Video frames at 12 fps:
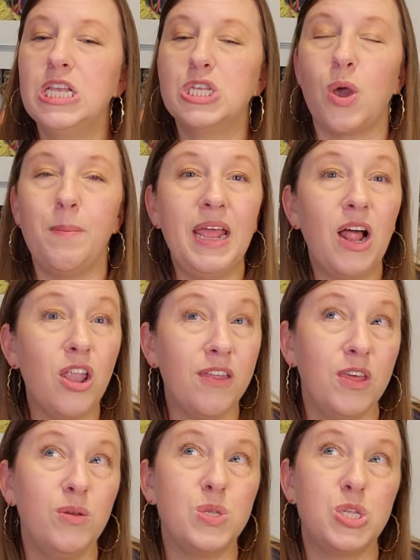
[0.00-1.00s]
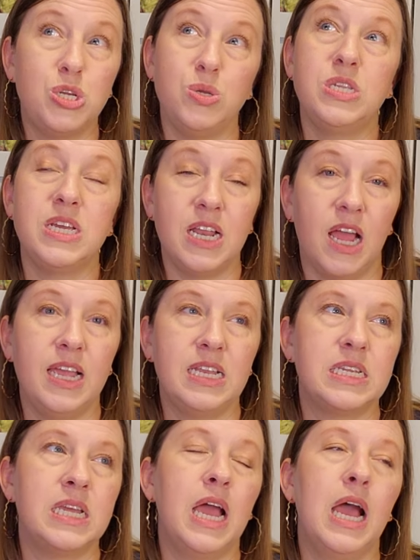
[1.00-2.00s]
So I made all of those Tuesday
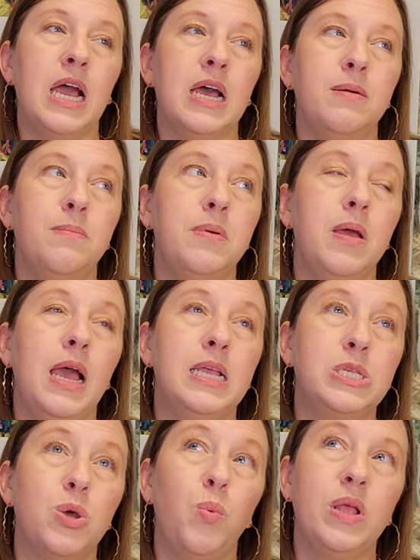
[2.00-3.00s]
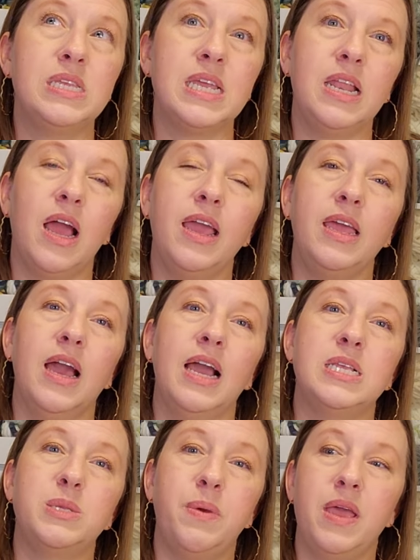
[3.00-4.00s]
night. And so Wednesday night
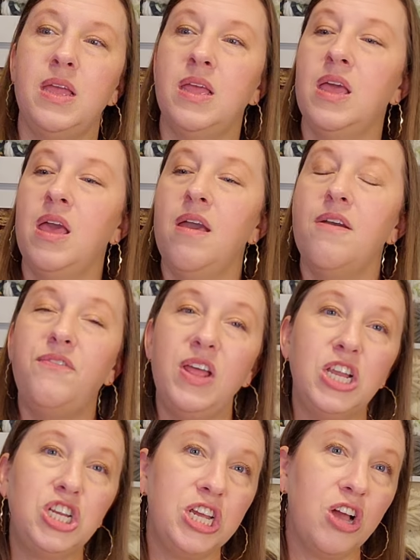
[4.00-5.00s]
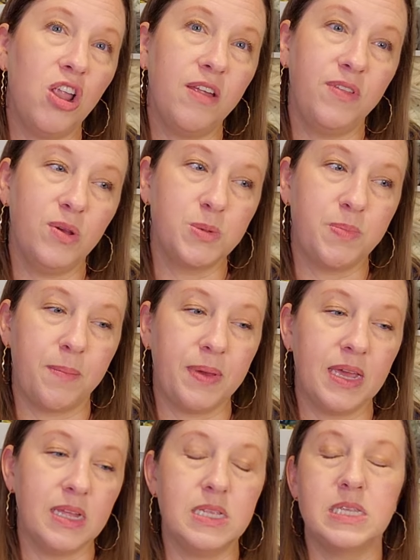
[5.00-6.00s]
I spent finishing all of those
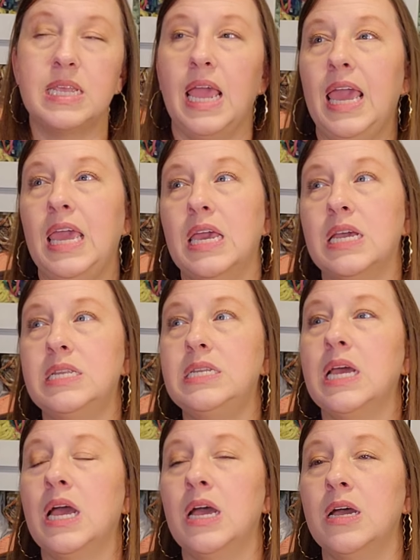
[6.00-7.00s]
pumpkins and